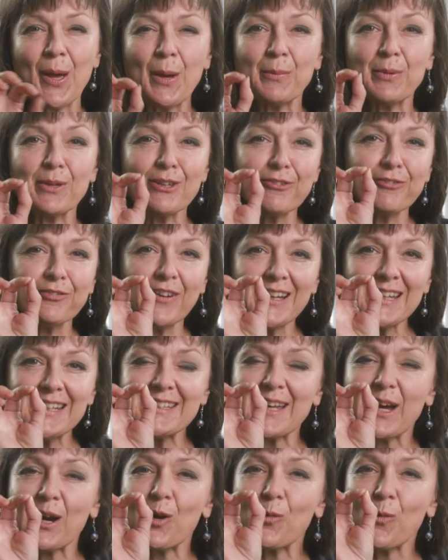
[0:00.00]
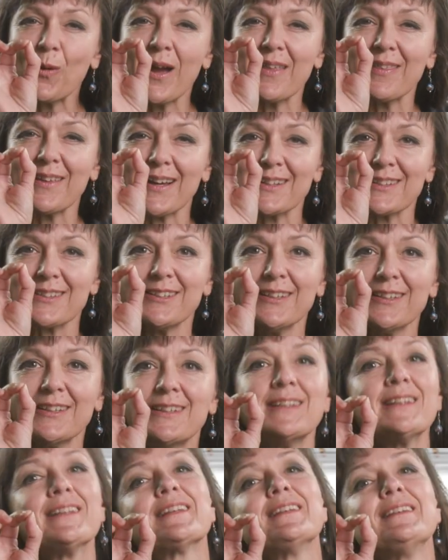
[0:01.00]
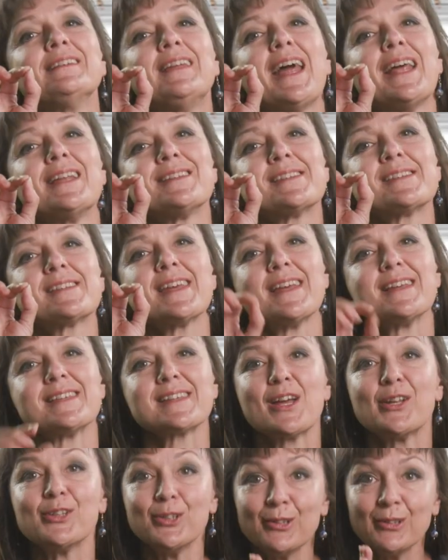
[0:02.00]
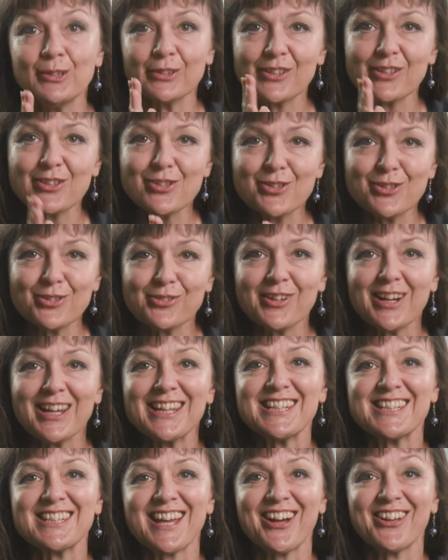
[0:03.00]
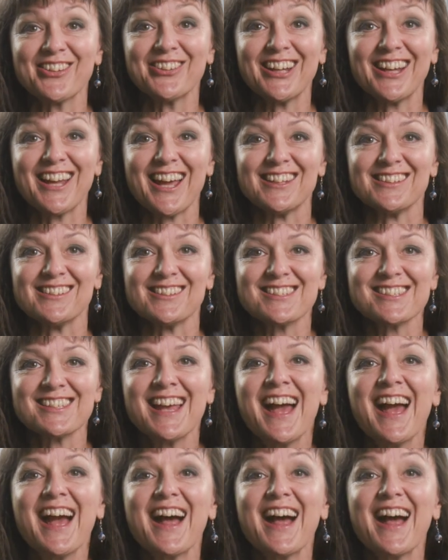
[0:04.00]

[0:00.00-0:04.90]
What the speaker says: but you find out where that tiny little lens is and you look straight down the lens.